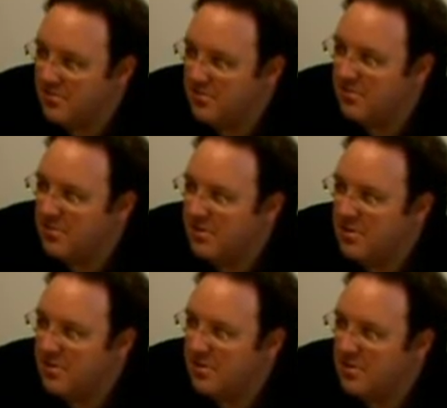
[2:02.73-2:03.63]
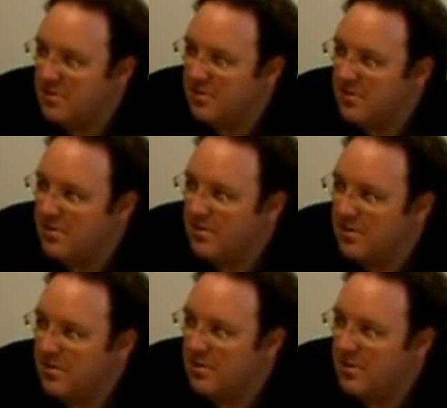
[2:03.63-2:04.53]

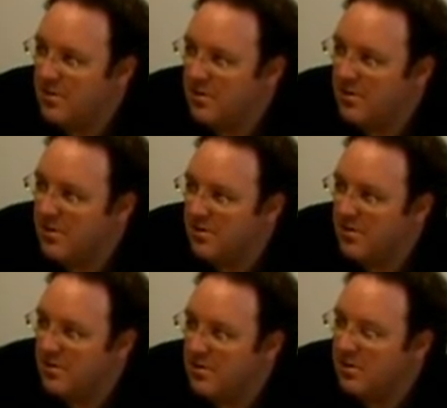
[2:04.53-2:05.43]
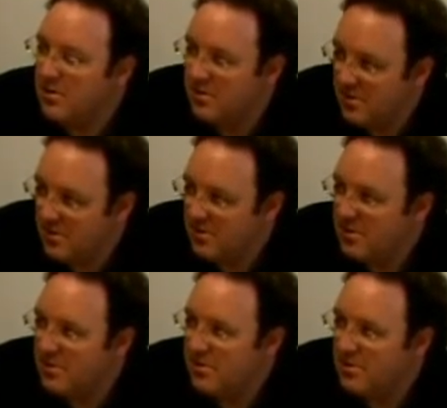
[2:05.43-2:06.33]

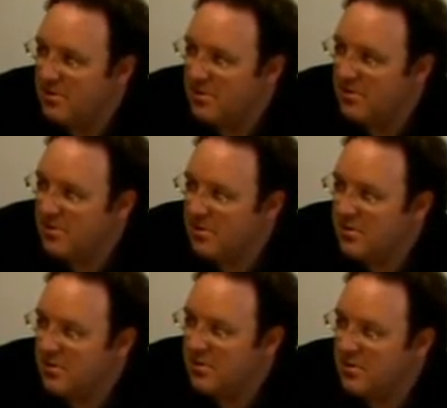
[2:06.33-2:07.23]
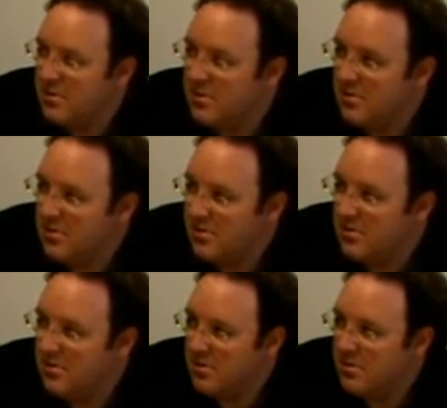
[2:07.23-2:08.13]

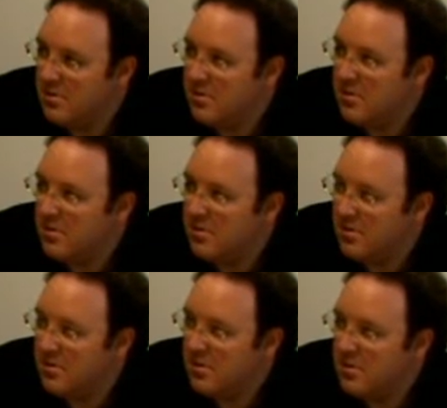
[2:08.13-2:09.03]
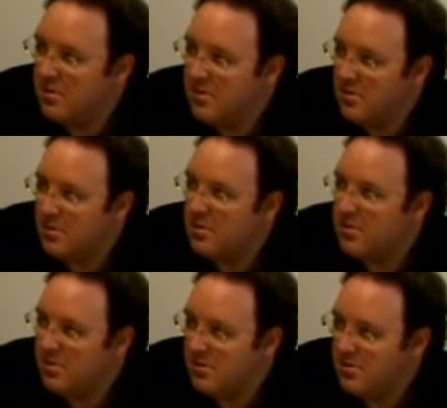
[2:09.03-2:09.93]

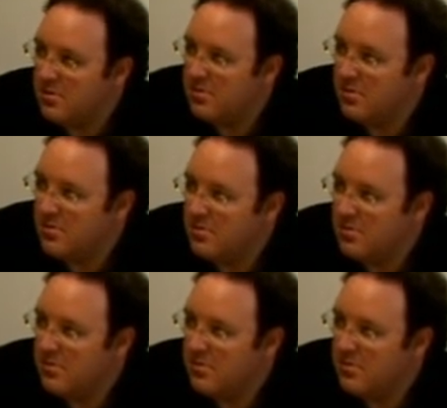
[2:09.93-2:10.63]
(not speaking)